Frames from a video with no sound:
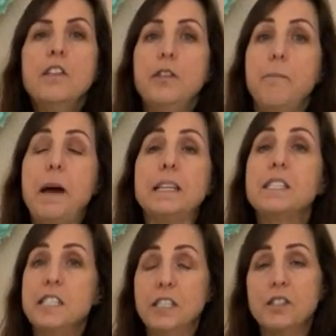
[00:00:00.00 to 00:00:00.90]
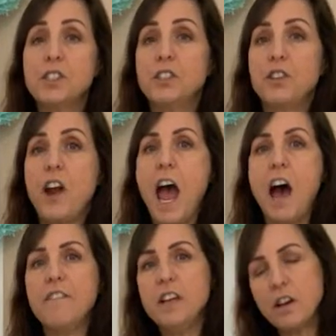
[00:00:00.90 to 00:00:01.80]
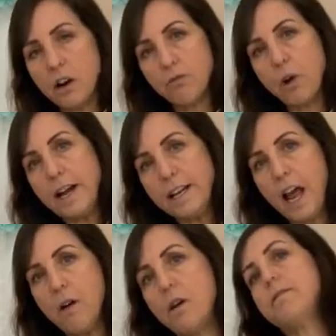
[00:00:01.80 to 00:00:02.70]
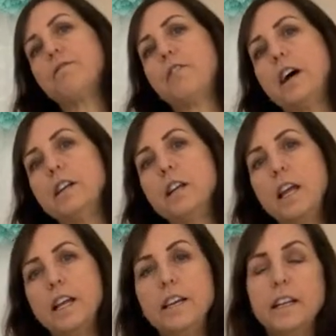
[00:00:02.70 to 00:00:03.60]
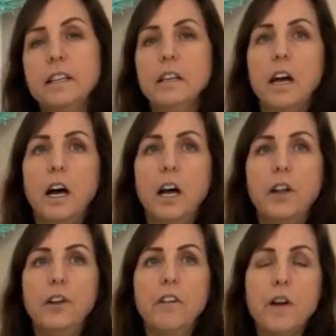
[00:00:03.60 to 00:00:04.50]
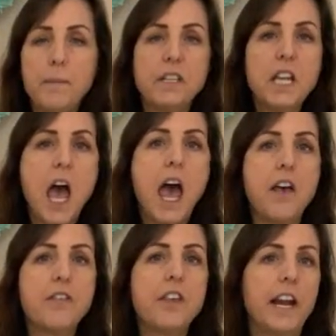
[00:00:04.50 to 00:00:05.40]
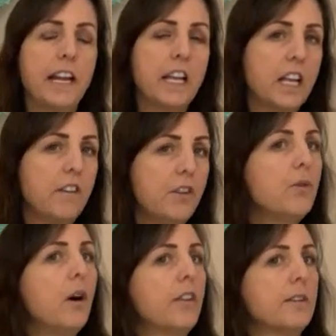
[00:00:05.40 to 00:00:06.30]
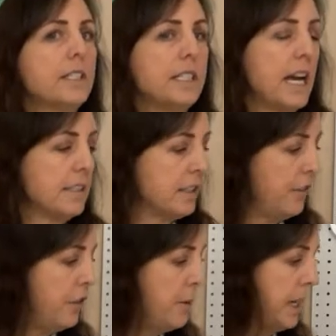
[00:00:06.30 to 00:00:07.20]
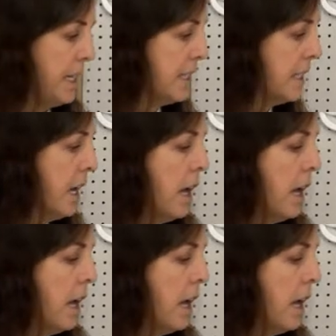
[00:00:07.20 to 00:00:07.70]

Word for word: The best deals that they're having are right now up front, ending November 10th, and I can give you all those stats in a few minutes.